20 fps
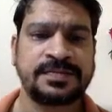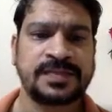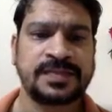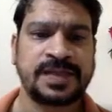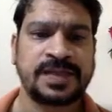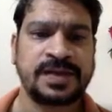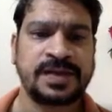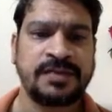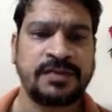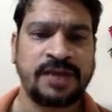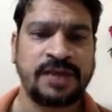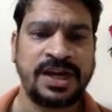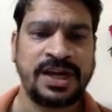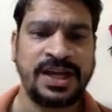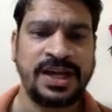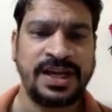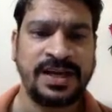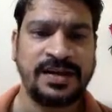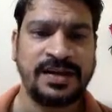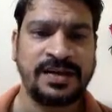
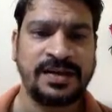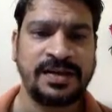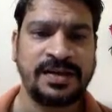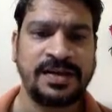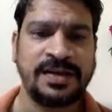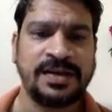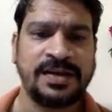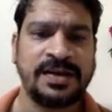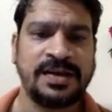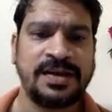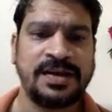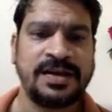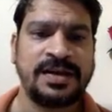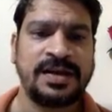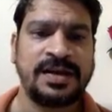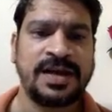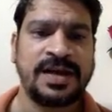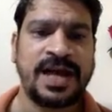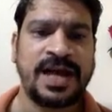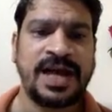14.
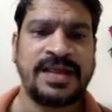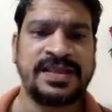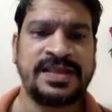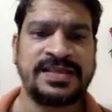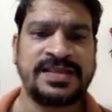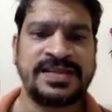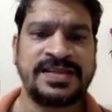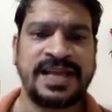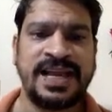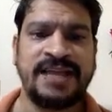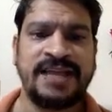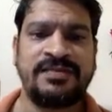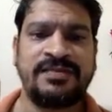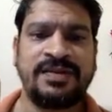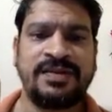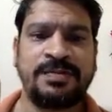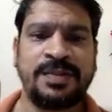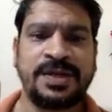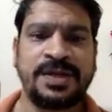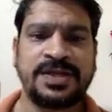And this 11
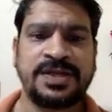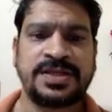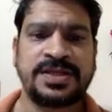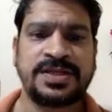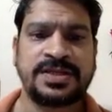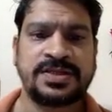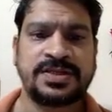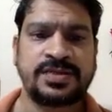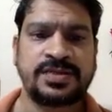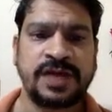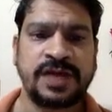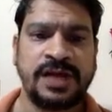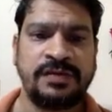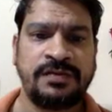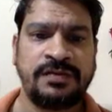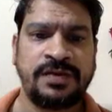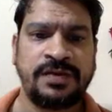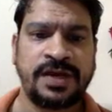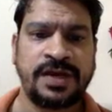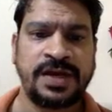plus 12
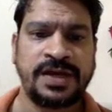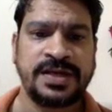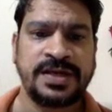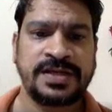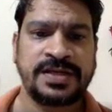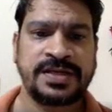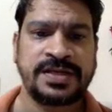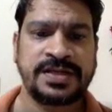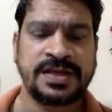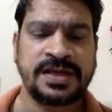is